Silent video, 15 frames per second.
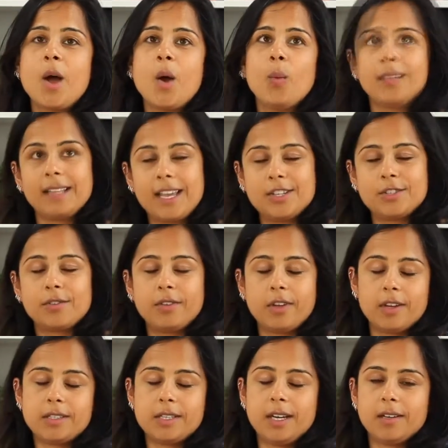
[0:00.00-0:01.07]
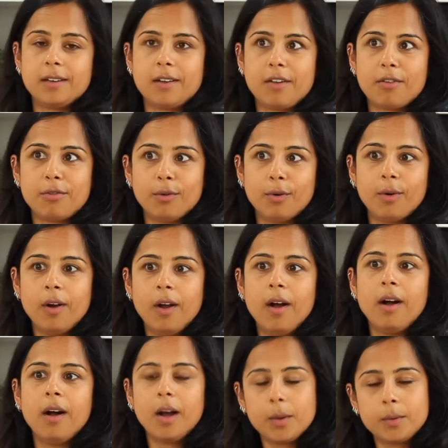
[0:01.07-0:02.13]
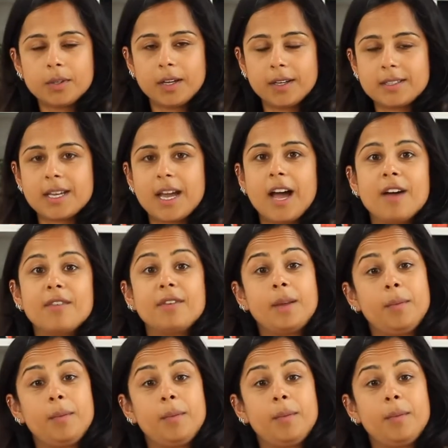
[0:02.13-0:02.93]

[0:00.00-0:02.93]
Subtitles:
At the age of 13, I thought I would like to have